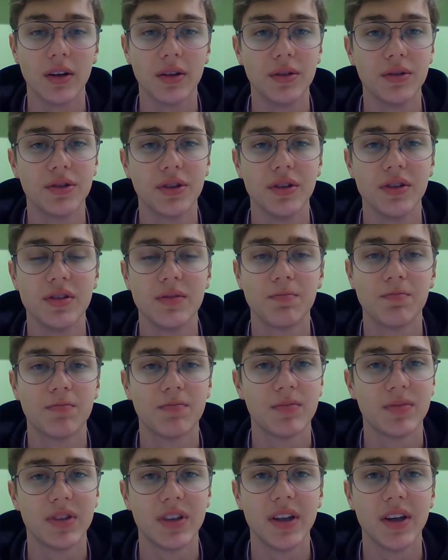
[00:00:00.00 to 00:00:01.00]
should
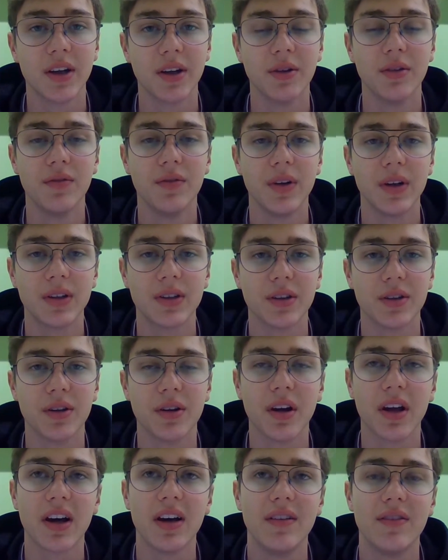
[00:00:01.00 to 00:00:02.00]
see the good things in
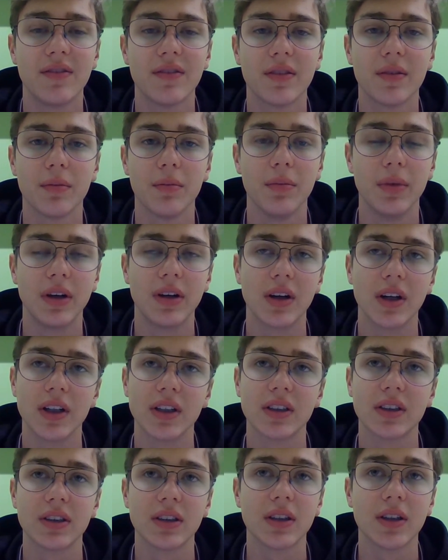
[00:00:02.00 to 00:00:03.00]
your life,
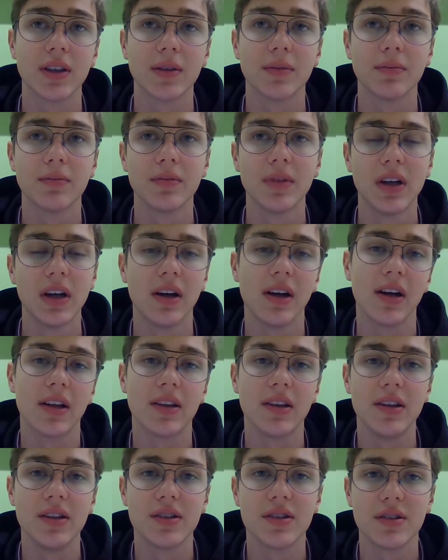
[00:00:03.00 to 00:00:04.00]
because at
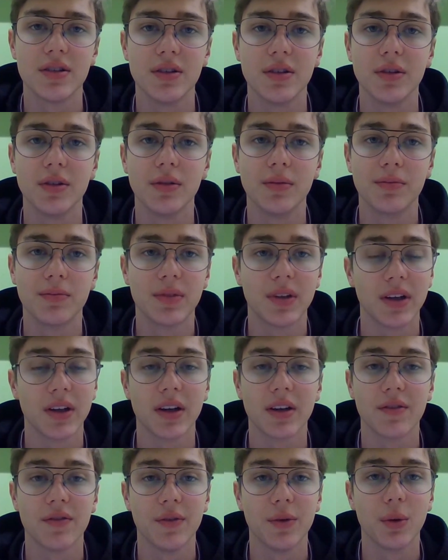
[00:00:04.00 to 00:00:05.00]
least you can
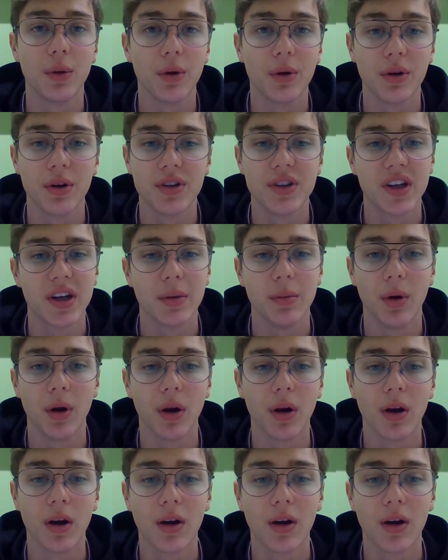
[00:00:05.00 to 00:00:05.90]
get food on your table.